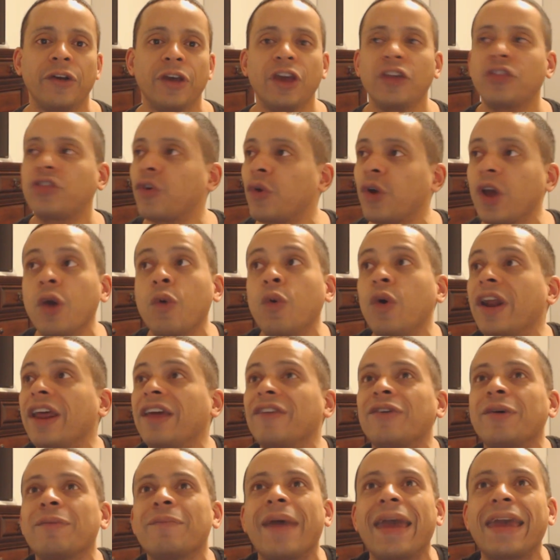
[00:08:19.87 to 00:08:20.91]
It wouldn't
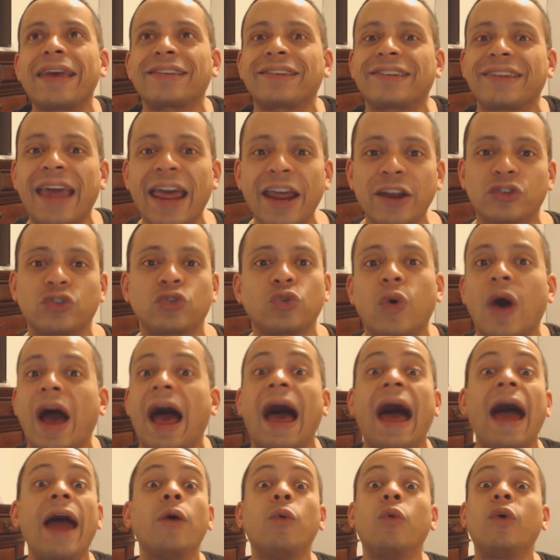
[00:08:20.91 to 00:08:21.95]
even make sense to.
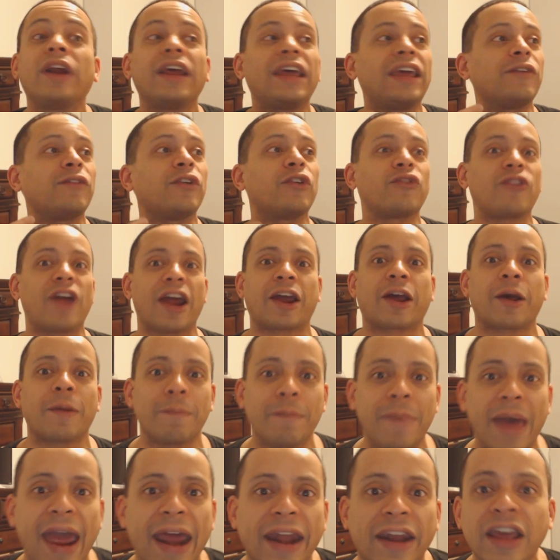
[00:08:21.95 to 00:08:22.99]
I wouldn't even
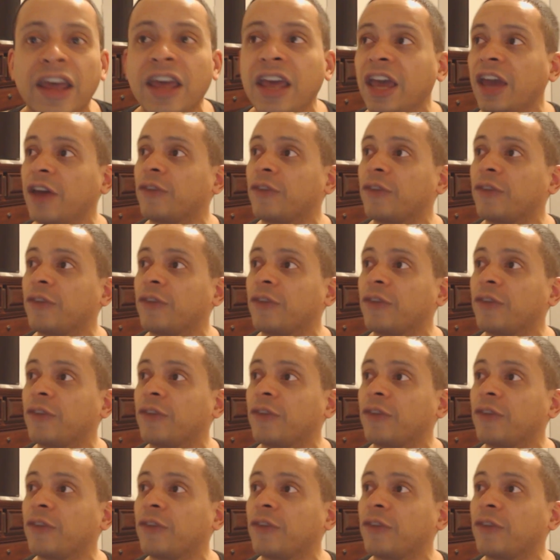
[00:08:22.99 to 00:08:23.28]
recommend.